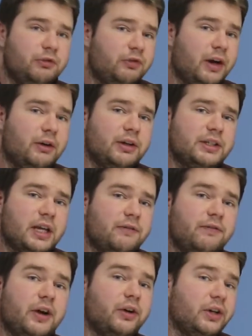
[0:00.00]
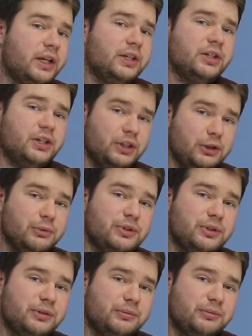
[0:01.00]
Very safe, very easy to
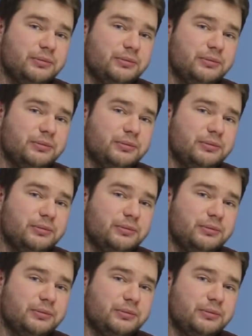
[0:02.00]
use.